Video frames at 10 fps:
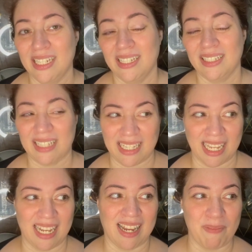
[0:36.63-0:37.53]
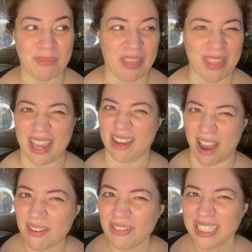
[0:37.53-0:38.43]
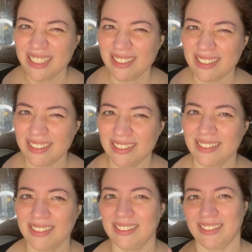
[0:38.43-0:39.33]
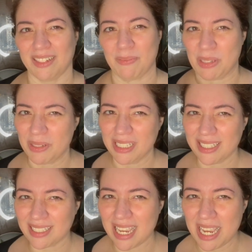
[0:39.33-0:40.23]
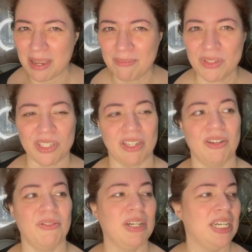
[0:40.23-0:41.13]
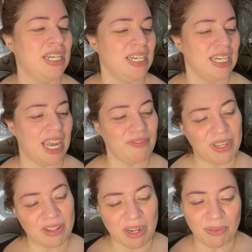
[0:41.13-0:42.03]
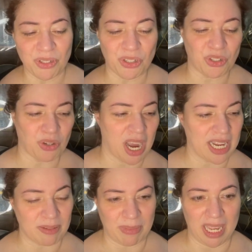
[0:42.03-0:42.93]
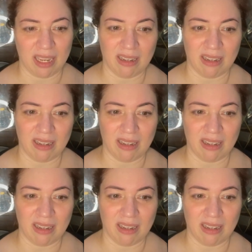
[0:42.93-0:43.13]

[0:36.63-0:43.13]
Then again, I'm not that confident because I'm new to this game, so I figured I would just try to make